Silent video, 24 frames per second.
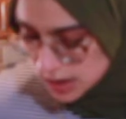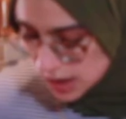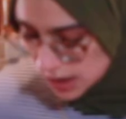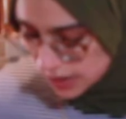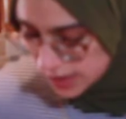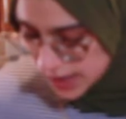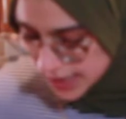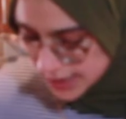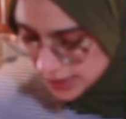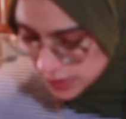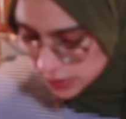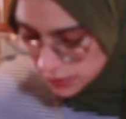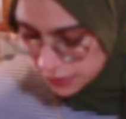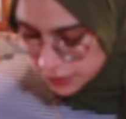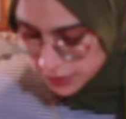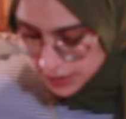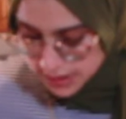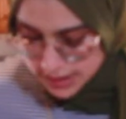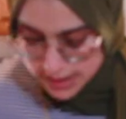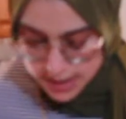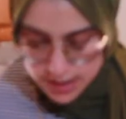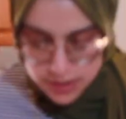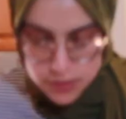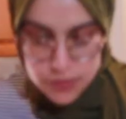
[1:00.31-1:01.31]
All right, so
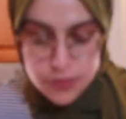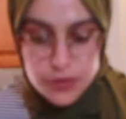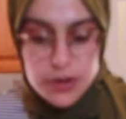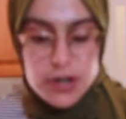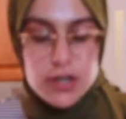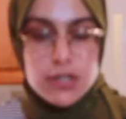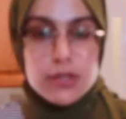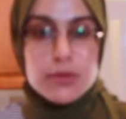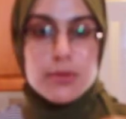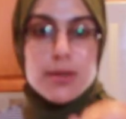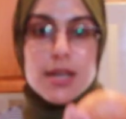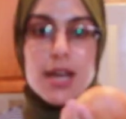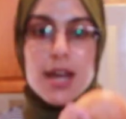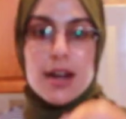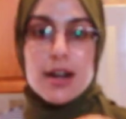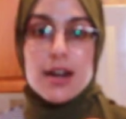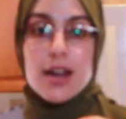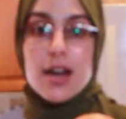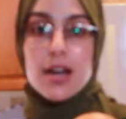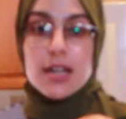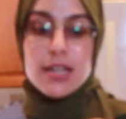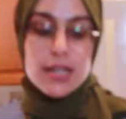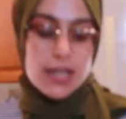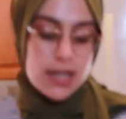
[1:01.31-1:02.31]
first things first, we got
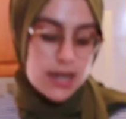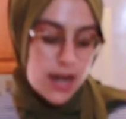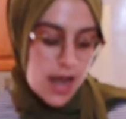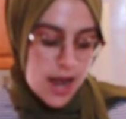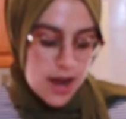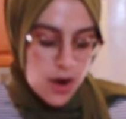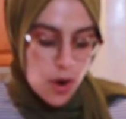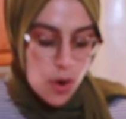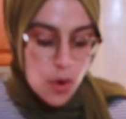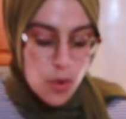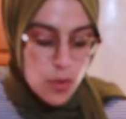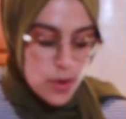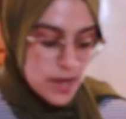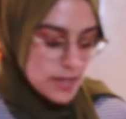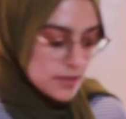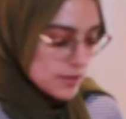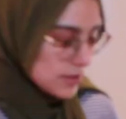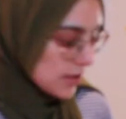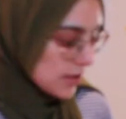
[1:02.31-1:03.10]
an onion. I always